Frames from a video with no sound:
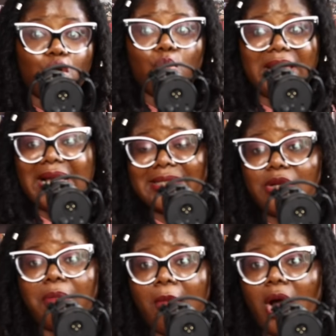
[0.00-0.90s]
we can
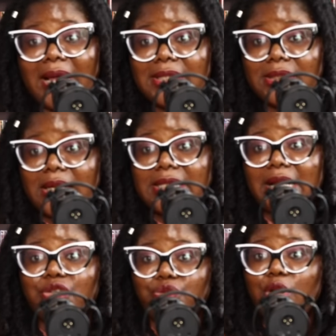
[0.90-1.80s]
still market these things
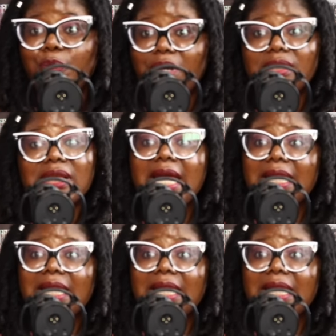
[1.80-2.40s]
as real because